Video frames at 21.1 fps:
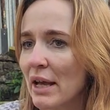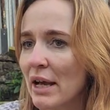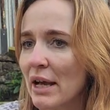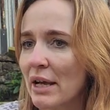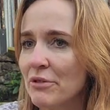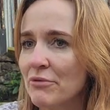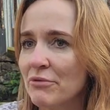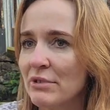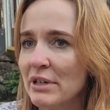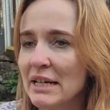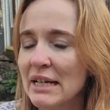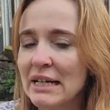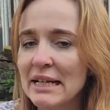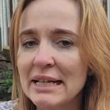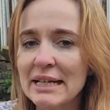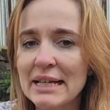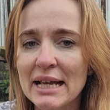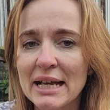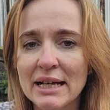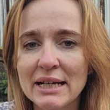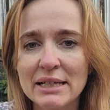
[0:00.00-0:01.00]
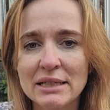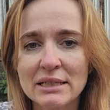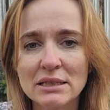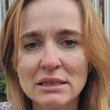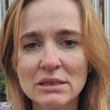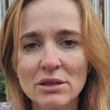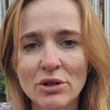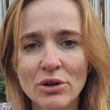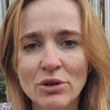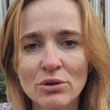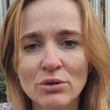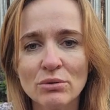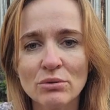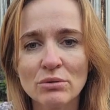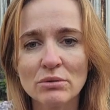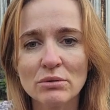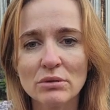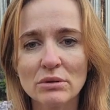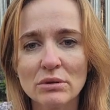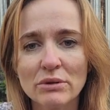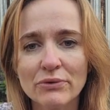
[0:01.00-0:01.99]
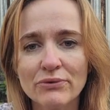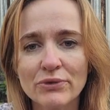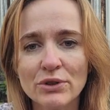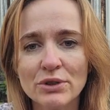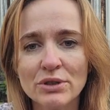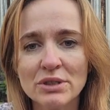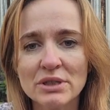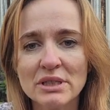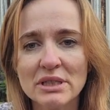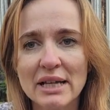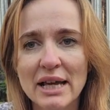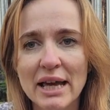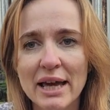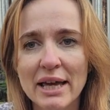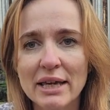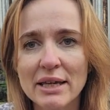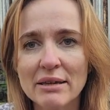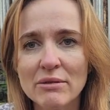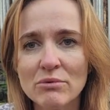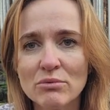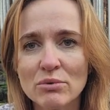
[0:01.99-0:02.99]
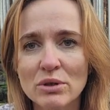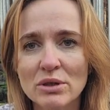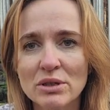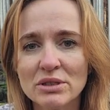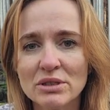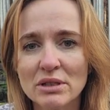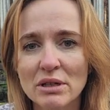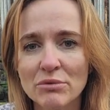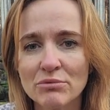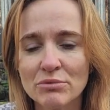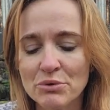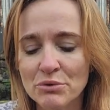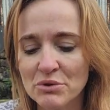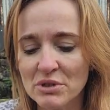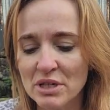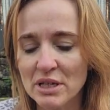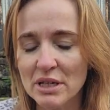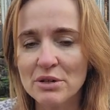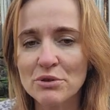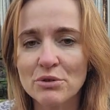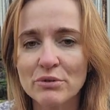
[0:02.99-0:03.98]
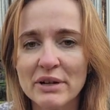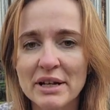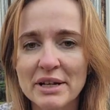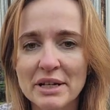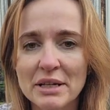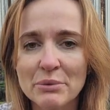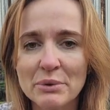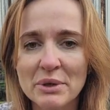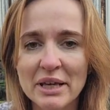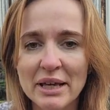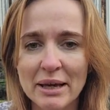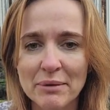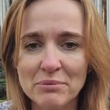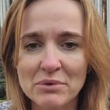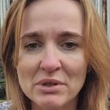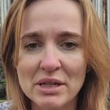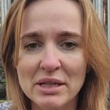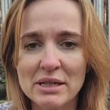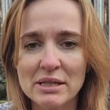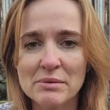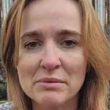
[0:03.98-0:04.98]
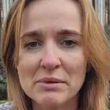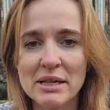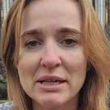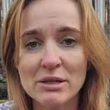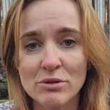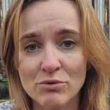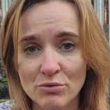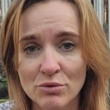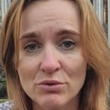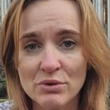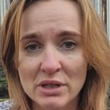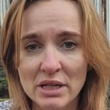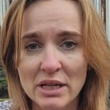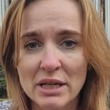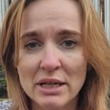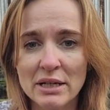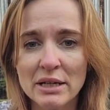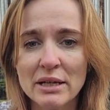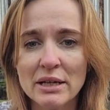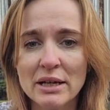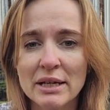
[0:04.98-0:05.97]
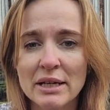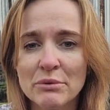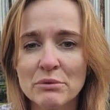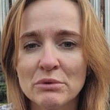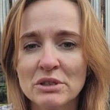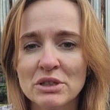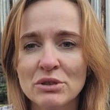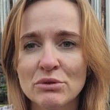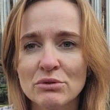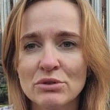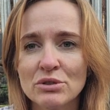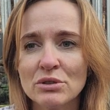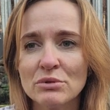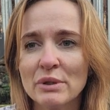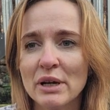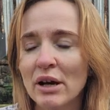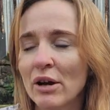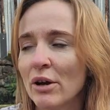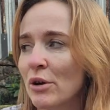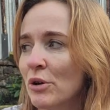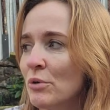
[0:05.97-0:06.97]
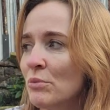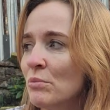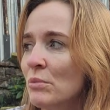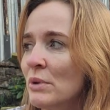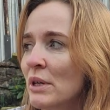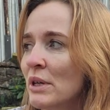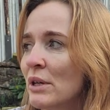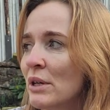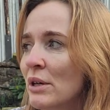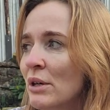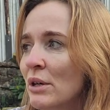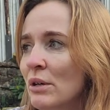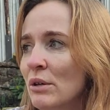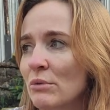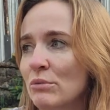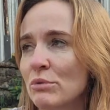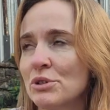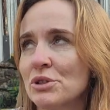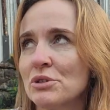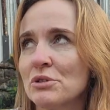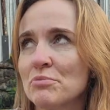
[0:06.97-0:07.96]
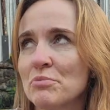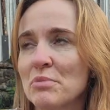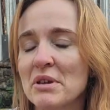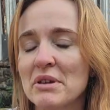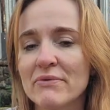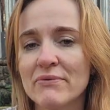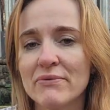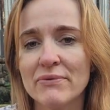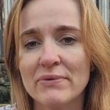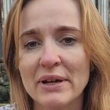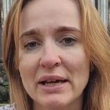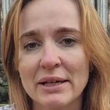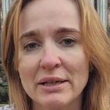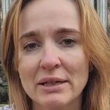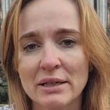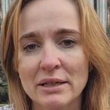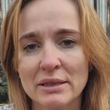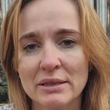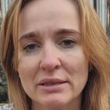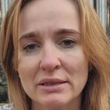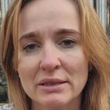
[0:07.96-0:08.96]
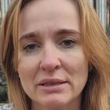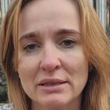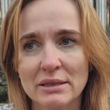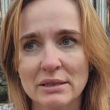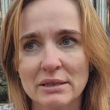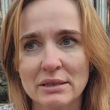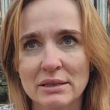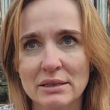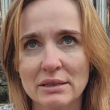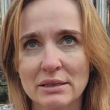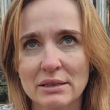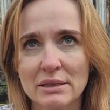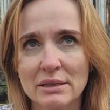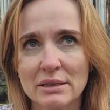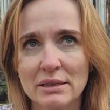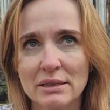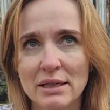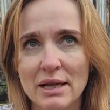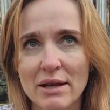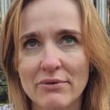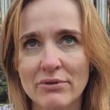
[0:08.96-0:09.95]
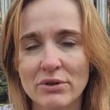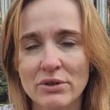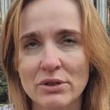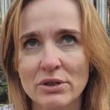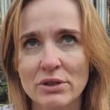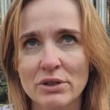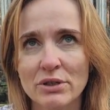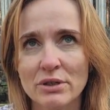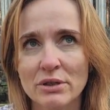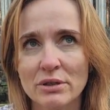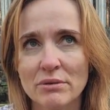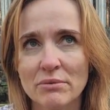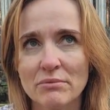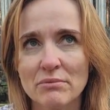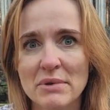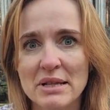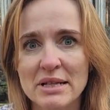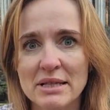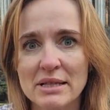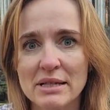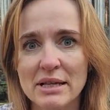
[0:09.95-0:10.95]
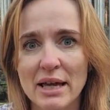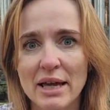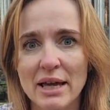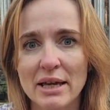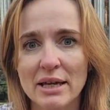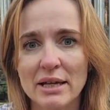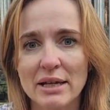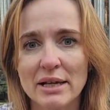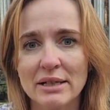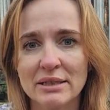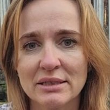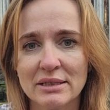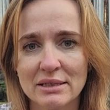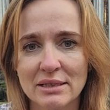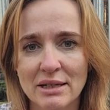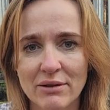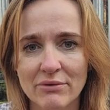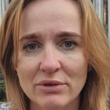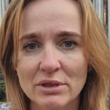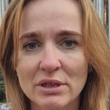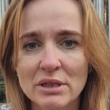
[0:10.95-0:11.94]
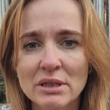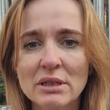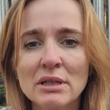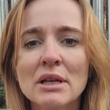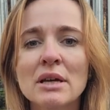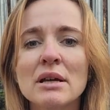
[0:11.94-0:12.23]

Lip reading: And really, yeah, so the first day was a routine already. We kept to his routine that he was used to at home, which is being fed at 7, midday and 7.